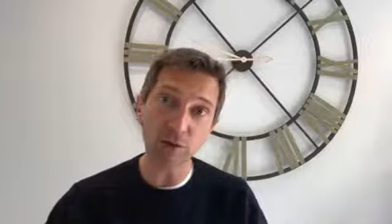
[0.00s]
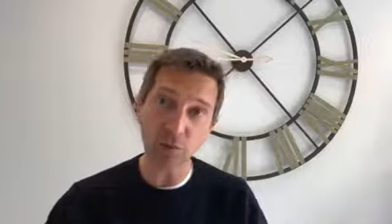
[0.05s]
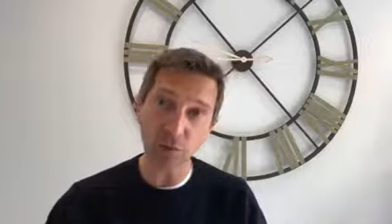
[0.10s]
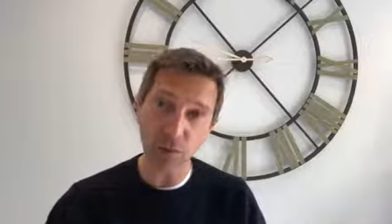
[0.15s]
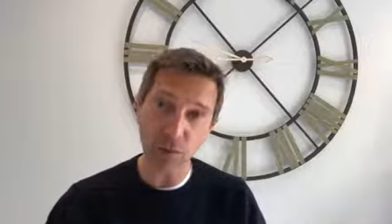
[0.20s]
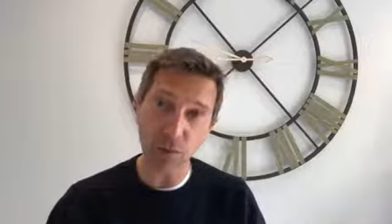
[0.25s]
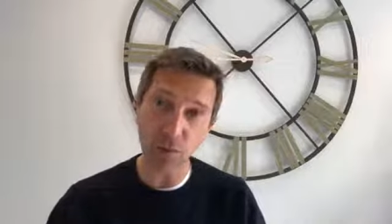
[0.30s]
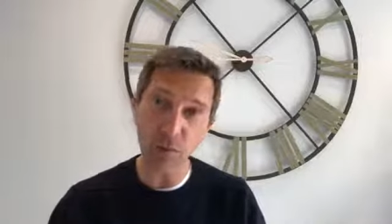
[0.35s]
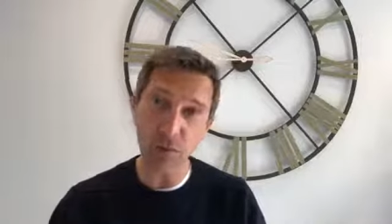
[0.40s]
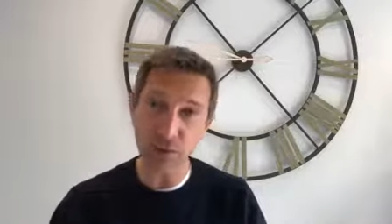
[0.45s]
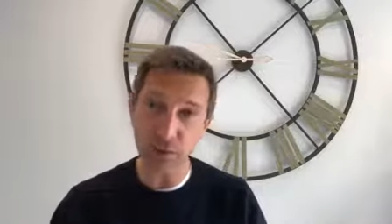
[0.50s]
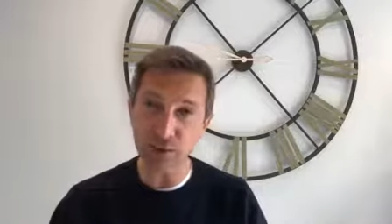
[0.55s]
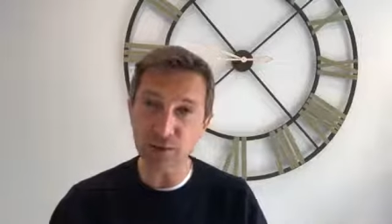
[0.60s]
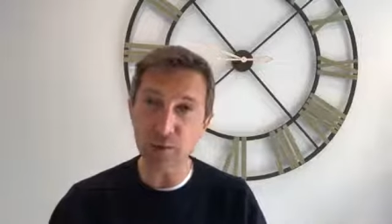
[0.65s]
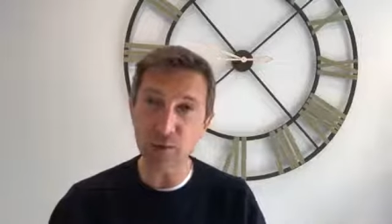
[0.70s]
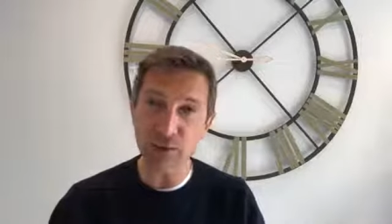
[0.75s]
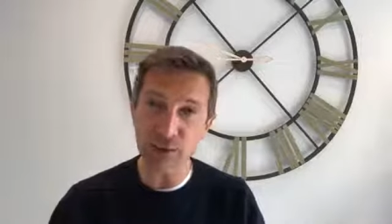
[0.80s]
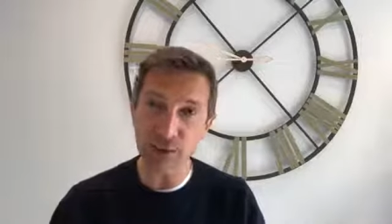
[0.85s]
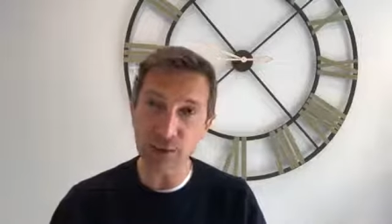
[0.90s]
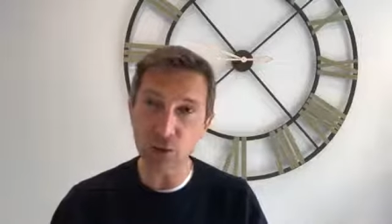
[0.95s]
of Thermopylae,
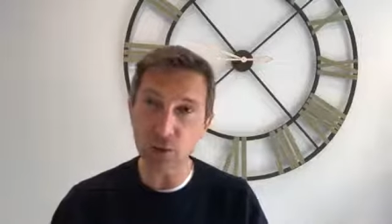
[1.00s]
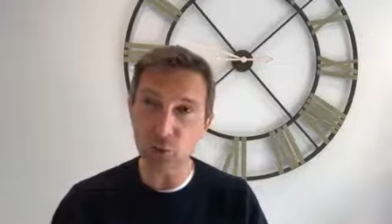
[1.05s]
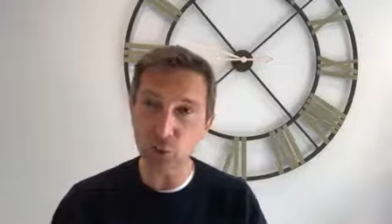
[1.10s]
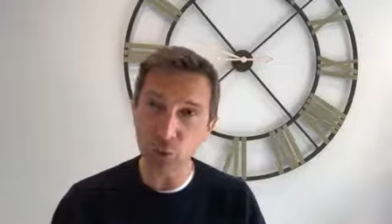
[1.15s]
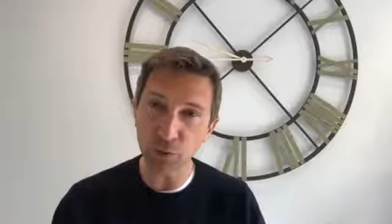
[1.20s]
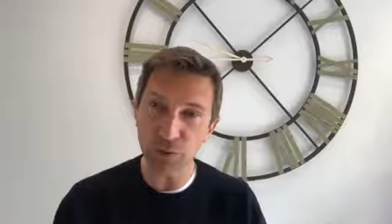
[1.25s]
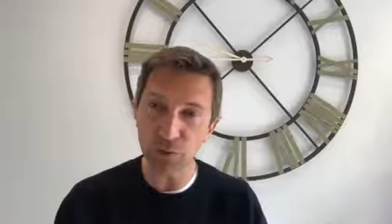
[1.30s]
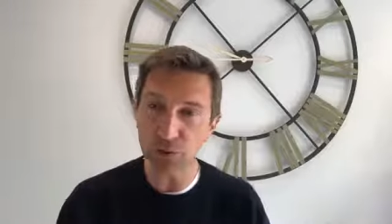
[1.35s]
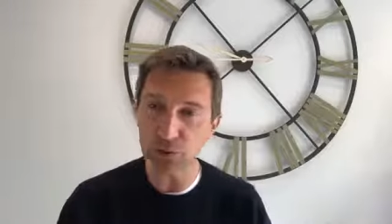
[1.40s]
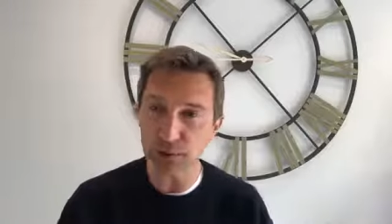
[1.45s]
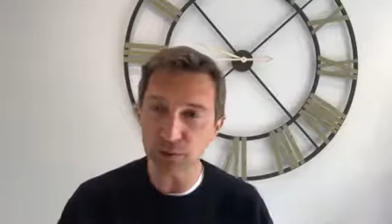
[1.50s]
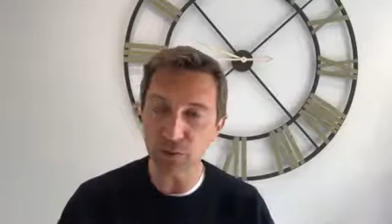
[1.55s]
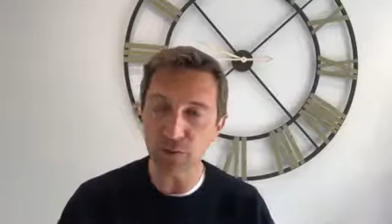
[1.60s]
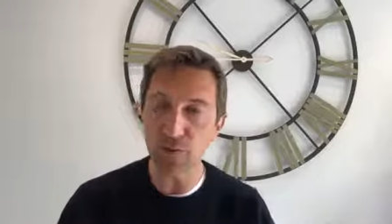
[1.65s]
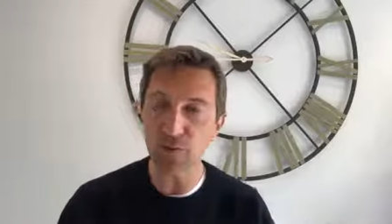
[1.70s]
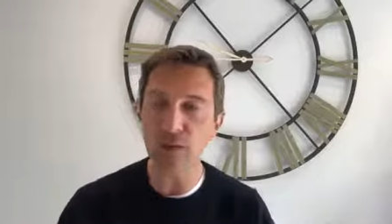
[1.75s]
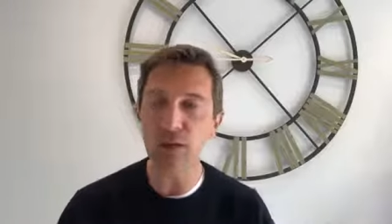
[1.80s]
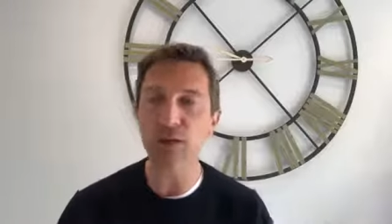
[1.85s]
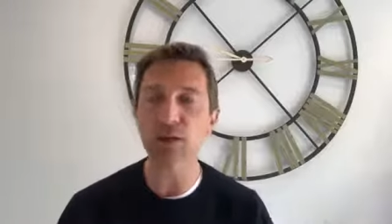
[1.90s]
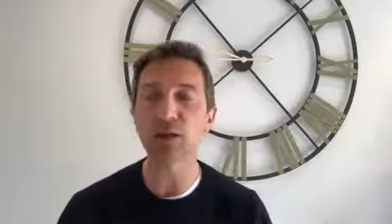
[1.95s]
Artemisia, northeastern
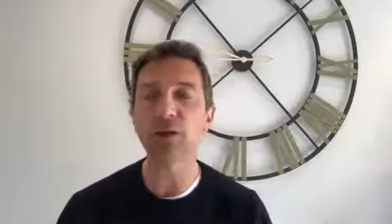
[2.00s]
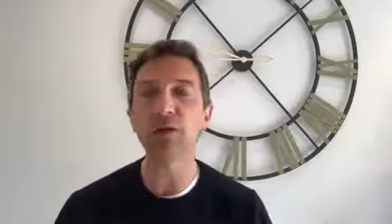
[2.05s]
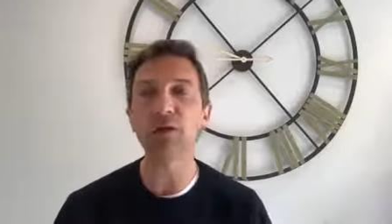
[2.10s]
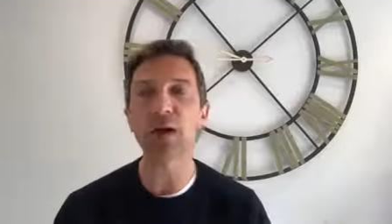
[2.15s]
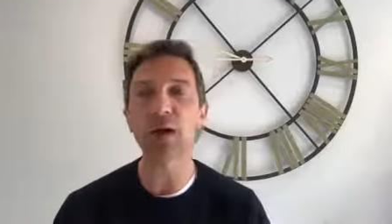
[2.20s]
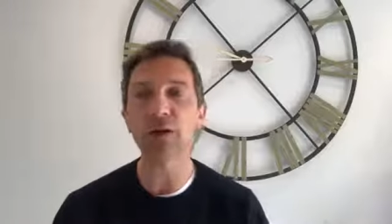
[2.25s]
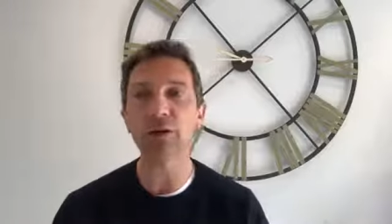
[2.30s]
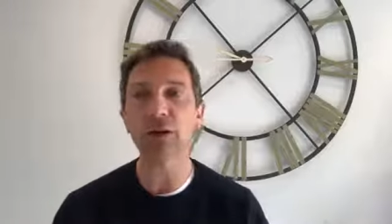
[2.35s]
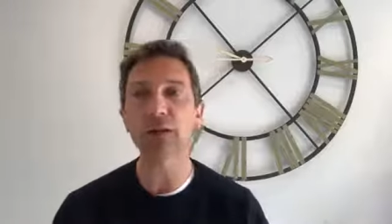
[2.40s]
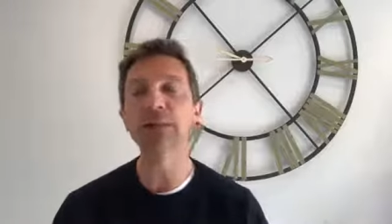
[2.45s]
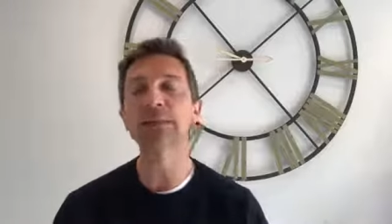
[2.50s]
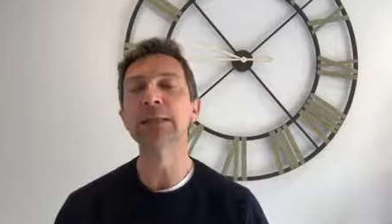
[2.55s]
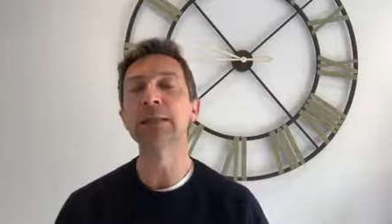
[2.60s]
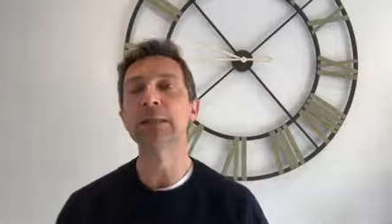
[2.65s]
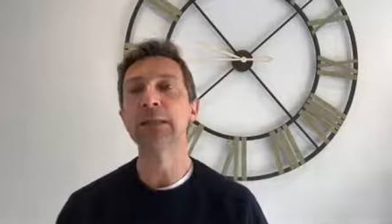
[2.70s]
Greece kind of area,